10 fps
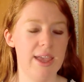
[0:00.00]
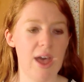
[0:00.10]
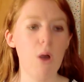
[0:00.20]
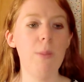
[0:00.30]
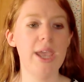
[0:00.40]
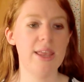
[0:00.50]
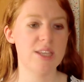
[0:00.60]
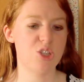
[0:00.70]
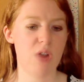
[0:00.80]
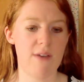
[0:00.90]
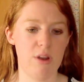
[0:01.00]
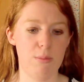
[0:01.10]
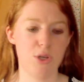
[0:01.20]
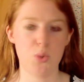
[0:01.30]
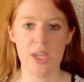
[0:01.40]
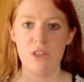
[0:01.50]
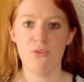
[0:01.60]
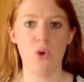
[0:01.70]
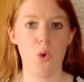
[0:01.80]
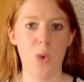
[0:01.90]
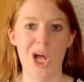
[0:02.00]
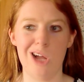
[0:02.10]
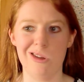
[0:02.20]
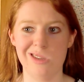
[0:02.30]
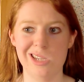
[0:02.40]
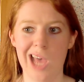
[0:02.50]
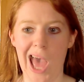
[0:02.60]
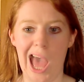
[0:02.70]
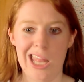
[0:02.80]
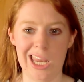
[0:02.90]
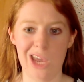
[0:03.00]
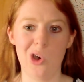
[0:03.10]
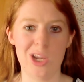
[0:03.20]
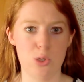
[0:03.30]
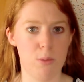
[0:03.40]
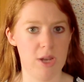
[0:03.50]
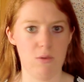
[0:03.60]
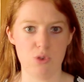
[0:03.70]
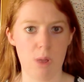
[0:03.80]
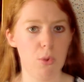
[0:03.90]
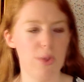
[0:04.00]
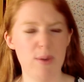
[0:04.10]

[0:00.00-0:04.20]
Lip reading: Kel being this traveller between the 4 worlds and that he got into a bit of trouble.